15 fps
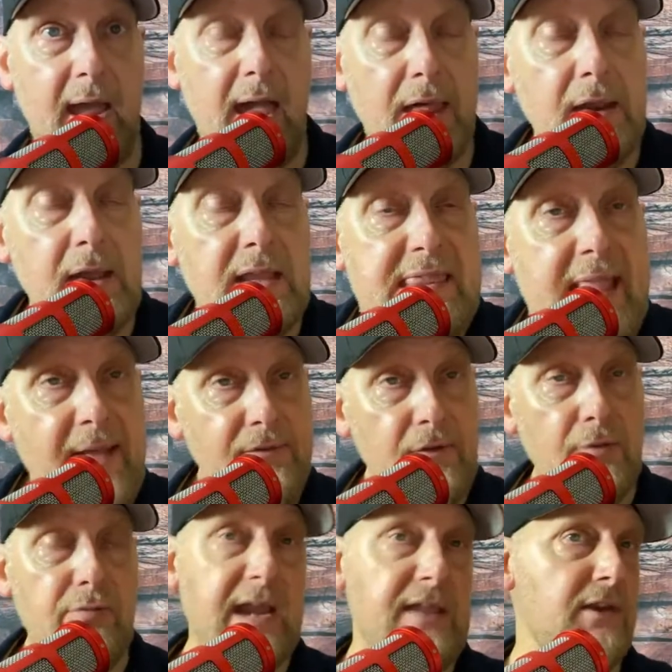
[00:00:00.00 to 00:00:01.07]
And I never
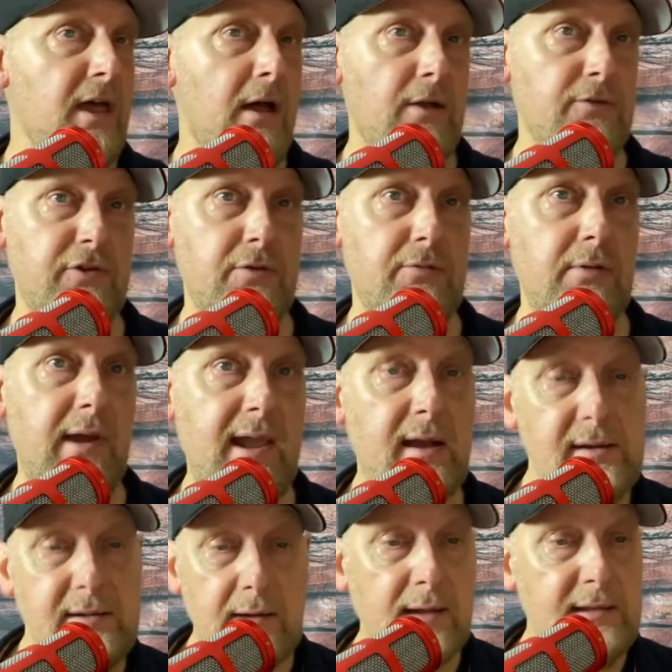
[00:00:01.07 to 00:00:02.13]
read an article,
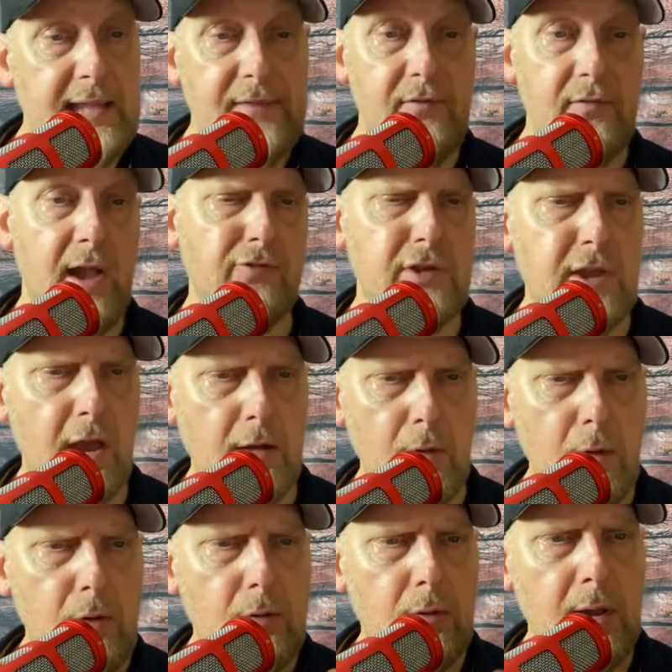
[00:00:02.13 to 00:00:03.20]
Leon. I never actually go,
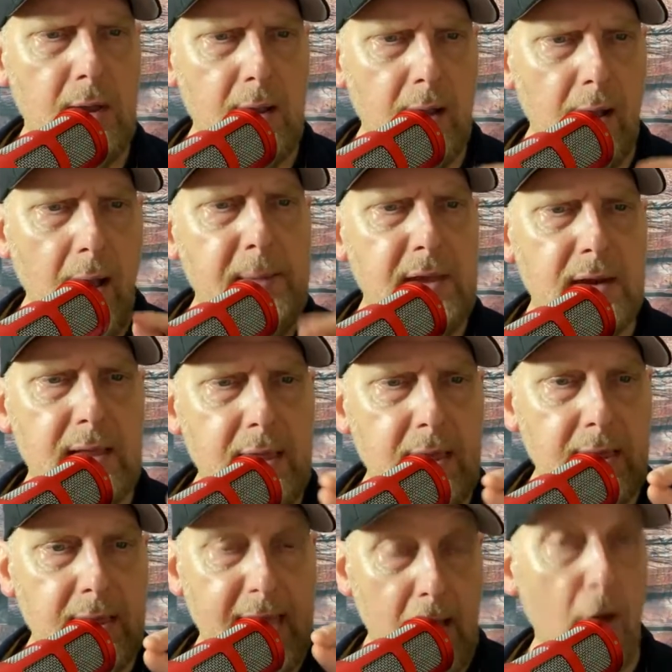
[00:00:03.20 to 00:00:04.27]
oh, I'm going to
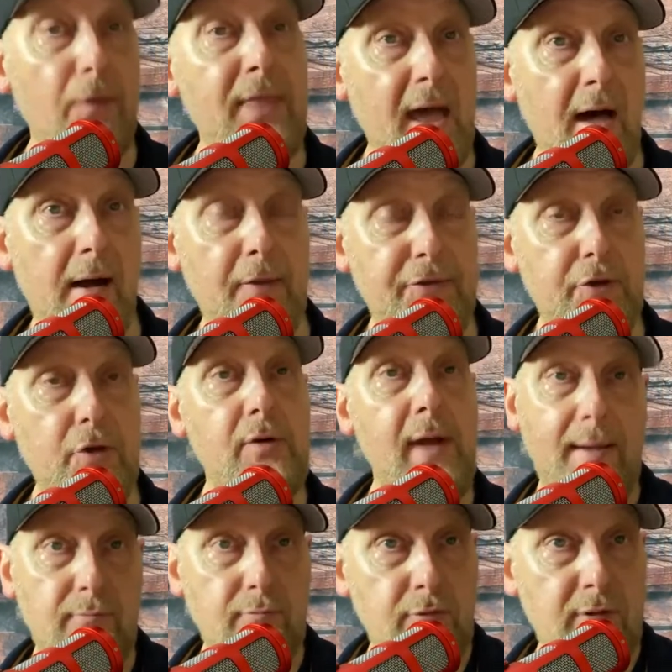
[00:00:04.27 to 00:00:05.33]
get on that article
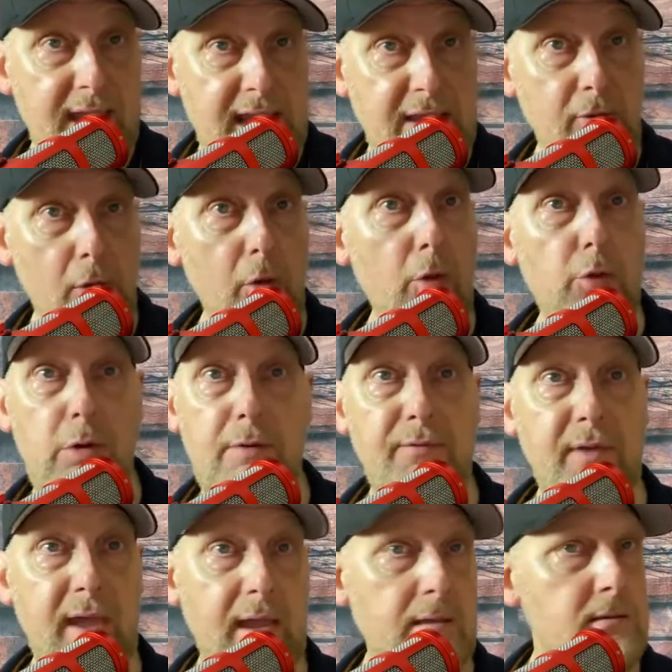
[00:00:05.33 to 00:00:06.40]
and read all of it.